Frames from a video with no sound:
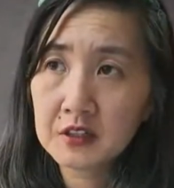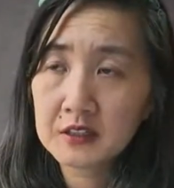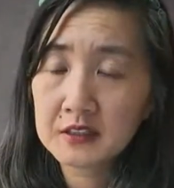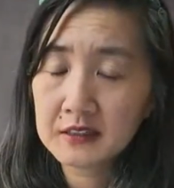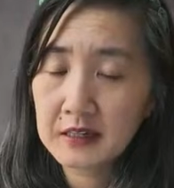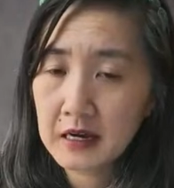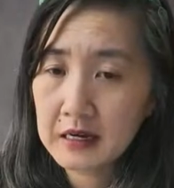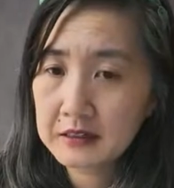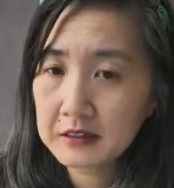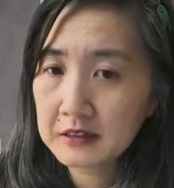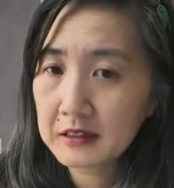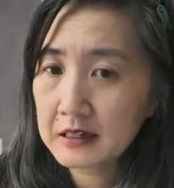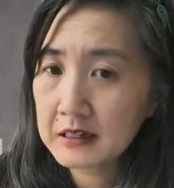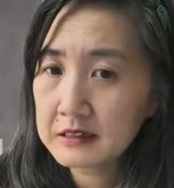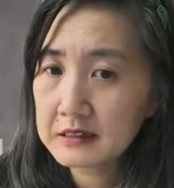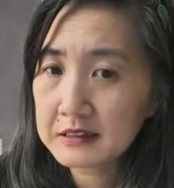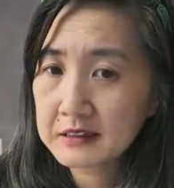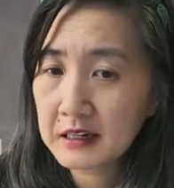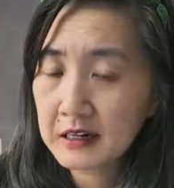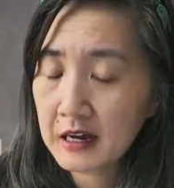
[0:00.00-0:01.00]

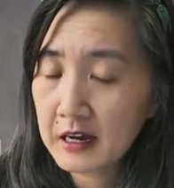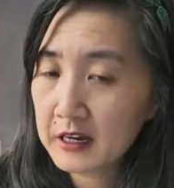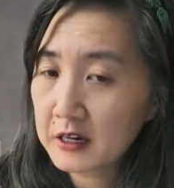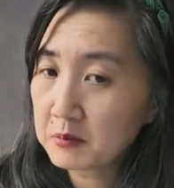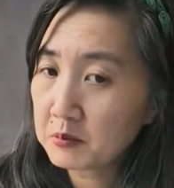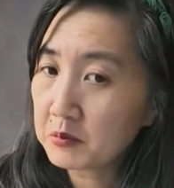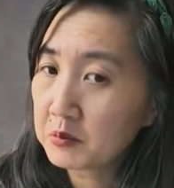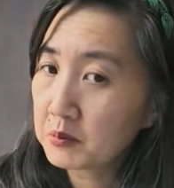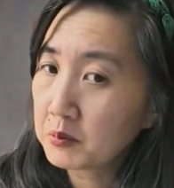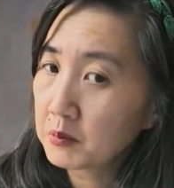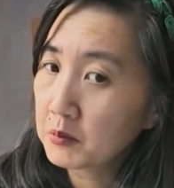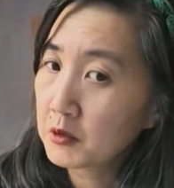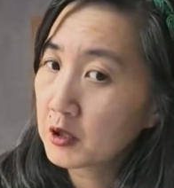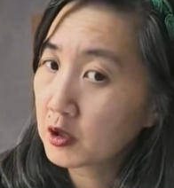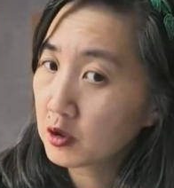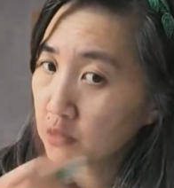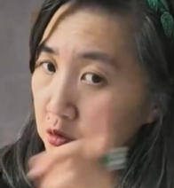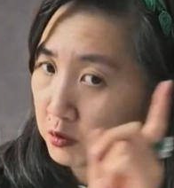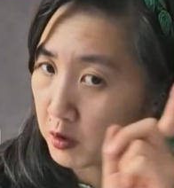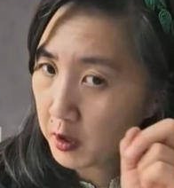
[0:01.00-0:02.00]
dandelions that I am
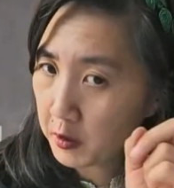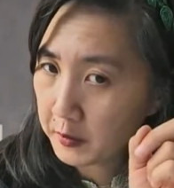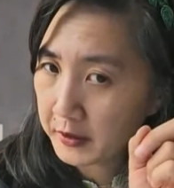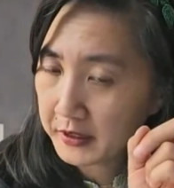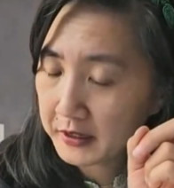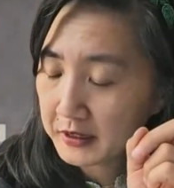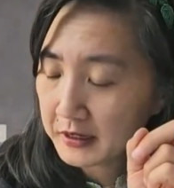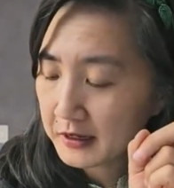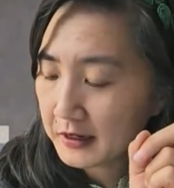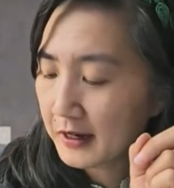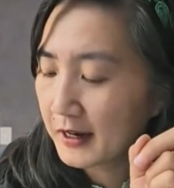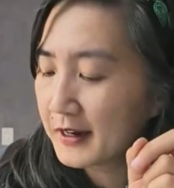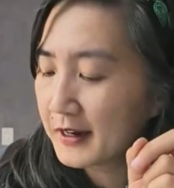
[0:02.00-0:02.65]
growing,